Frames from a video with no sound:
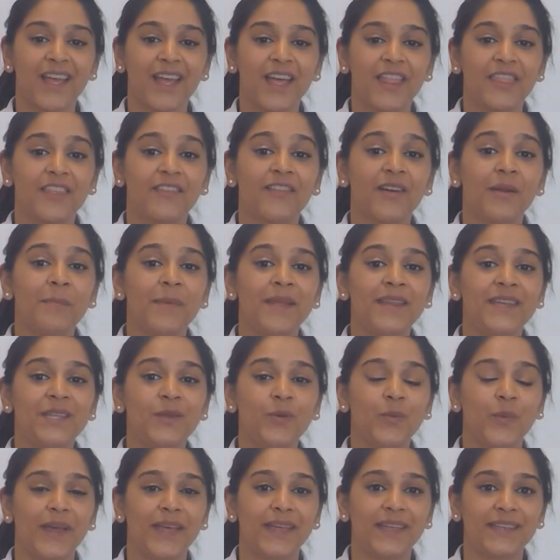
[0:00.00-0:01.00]
There are many
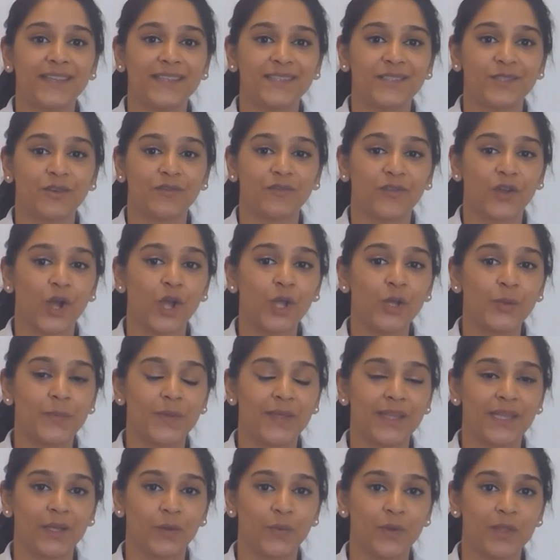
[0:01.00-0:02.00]
ways of
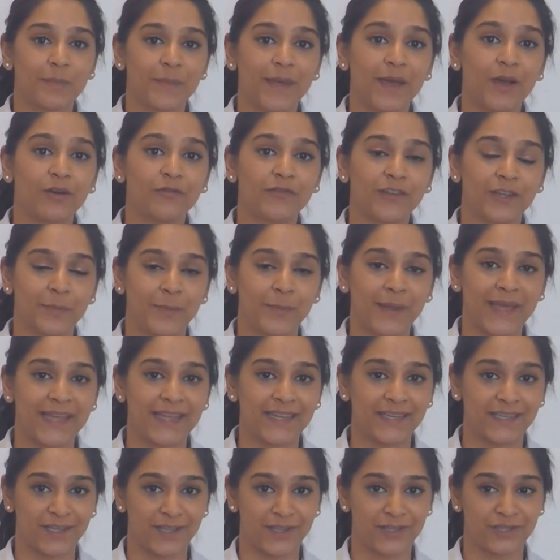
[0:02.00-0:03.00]
coping with pelvic
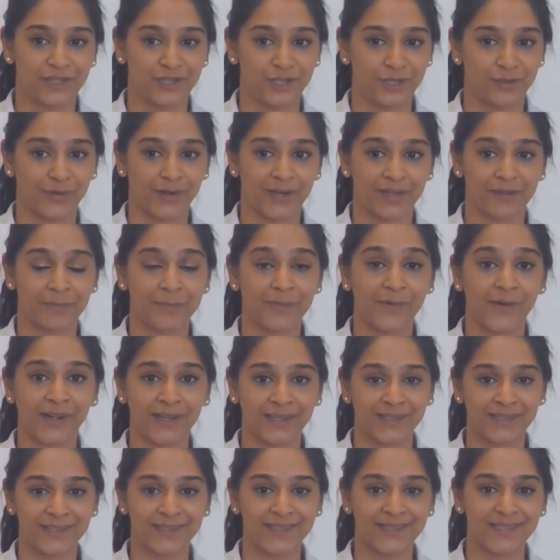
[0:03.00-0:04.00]
pain during
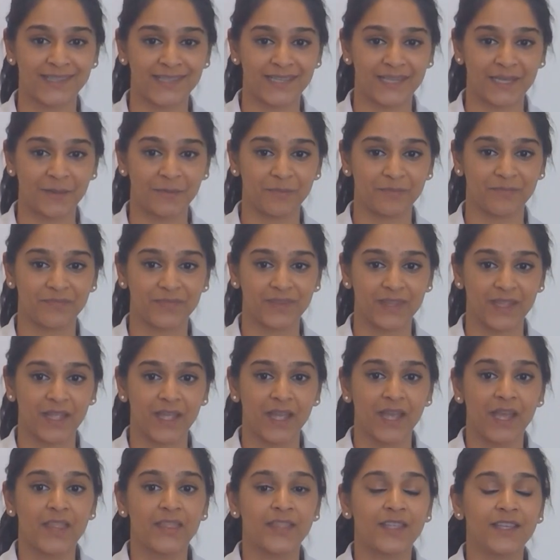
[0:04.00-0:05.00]
pregnancy.
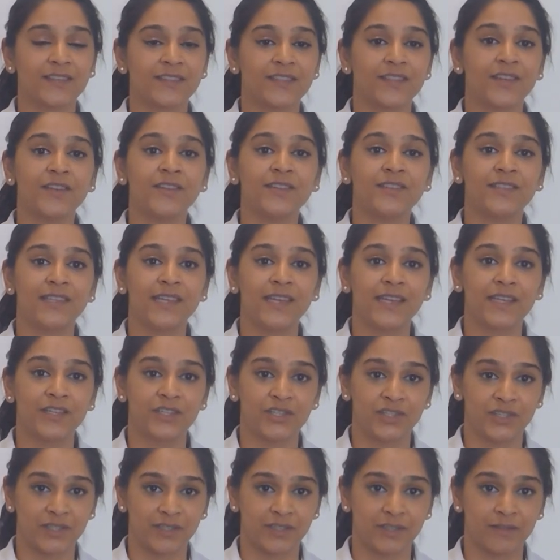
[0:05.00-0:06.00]
The
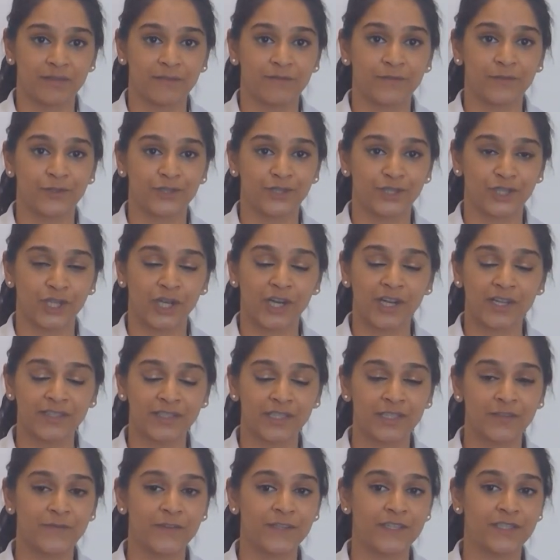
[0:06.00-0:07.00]
Association for Chartered
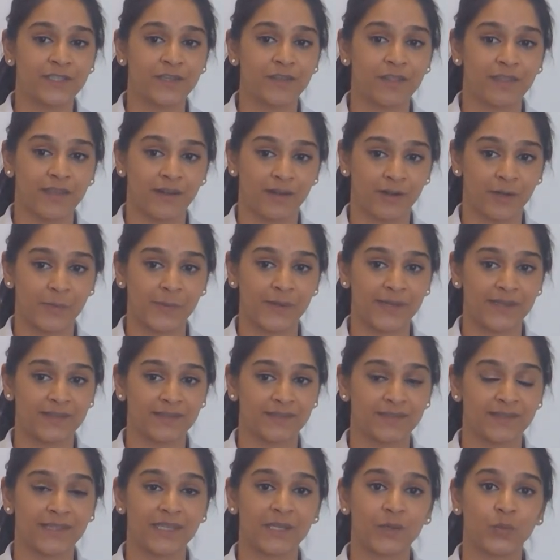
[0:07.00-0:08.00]

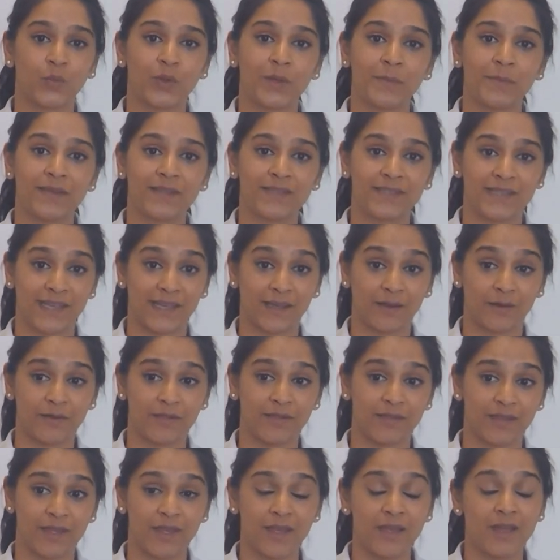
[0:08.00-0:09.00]
Physiotherapists in Women's Health,
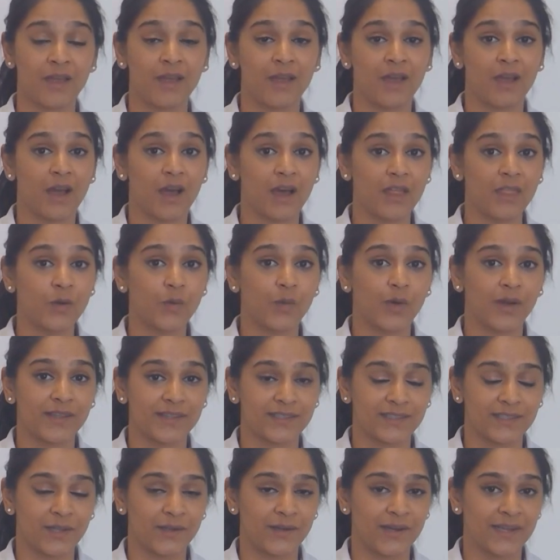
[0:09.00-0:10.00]
otherwise
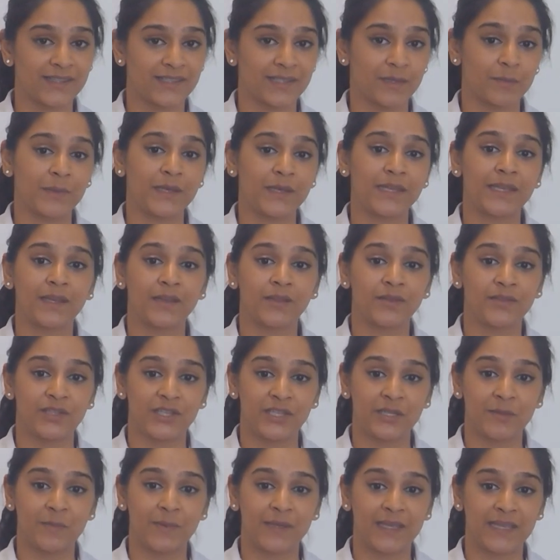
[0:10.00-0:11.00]
known as the
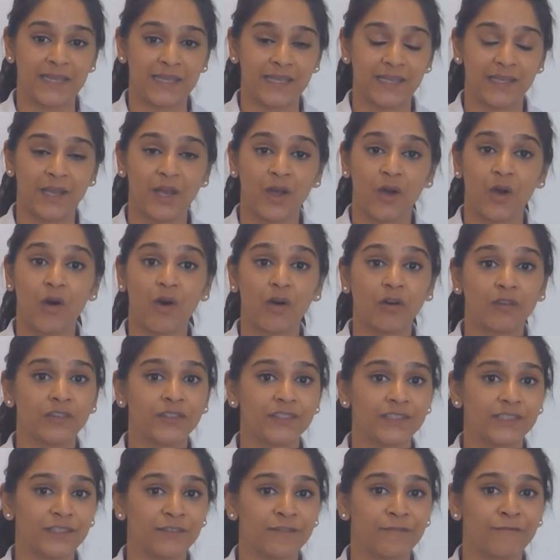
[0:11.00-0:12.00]
POGP, offers
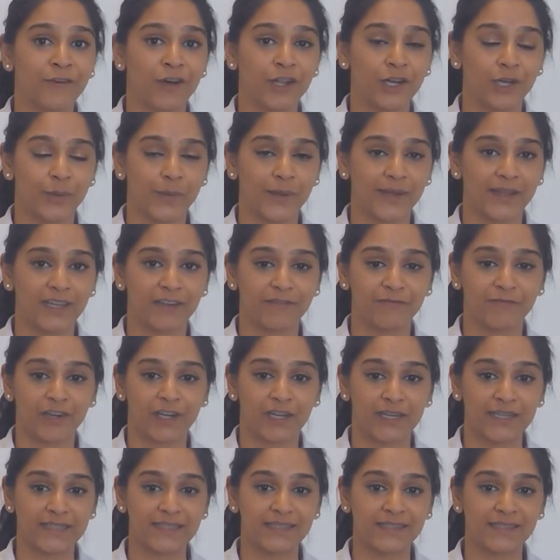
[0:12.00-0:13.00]
the following
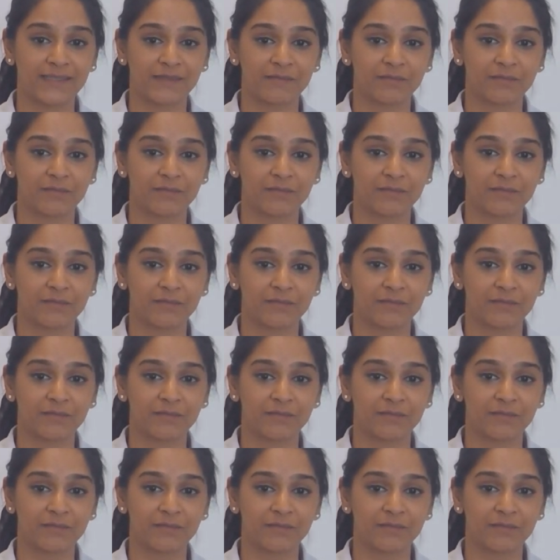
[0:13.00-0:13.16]
advice.